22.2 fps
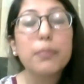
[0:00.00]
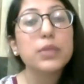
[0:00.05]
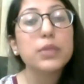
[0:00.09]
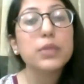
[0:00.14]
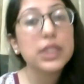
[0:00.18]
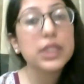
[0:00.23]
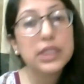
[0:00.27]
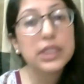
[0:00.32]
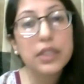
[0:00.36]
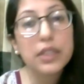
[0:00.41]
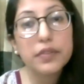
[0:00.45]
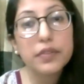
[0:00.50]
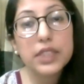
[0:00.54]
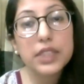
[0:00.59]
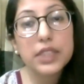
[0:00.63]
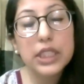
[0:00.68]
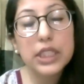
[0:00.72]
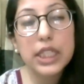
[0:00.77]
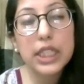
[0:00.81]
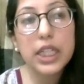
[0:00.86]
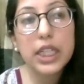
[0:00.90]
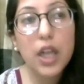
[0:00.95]
it's
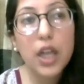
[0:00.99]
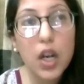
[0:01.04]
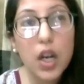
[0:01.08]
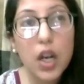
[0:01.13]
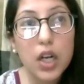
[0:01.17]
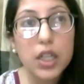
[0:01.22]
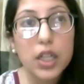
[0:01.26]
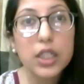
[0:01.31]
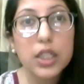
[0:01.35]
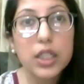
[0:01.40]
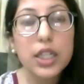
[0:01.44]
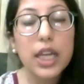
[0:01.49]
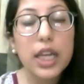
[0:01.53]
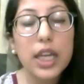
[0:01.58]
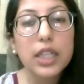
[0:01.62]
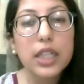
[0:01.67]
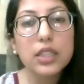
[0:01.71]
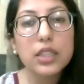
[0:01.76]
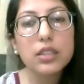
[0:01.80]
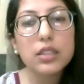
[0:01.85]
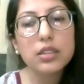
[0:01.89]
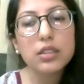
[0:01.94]
definitely hard,
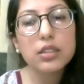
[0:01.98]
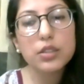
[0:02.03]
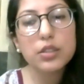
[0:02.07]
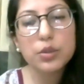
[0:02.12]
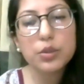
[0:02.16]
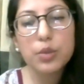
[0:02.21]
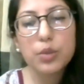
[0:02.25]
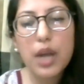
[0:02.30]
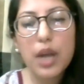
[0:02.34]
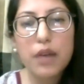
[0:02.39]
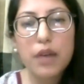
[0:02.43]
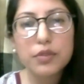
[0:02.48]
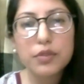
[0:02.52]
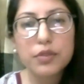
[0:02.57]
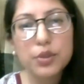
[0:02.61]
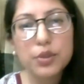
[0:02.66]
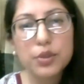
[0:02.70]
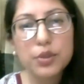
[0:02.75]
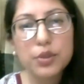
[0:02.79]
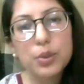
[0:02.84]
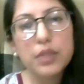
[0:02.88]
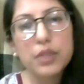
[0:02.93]
and you have to
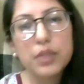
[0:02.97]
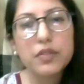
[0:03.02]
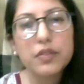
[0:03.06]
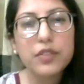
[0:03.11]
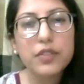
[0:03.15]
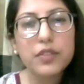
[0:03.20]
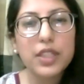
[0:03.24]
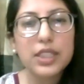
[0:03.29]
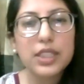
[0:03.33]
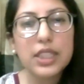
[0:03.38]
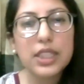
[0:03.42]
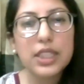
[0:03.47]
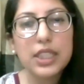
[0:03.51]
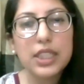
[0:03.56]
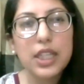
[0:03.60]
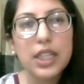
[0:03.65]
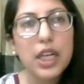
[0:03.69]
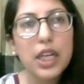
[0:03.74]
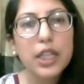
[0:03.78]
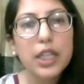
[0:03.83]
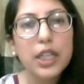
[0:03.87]
do a very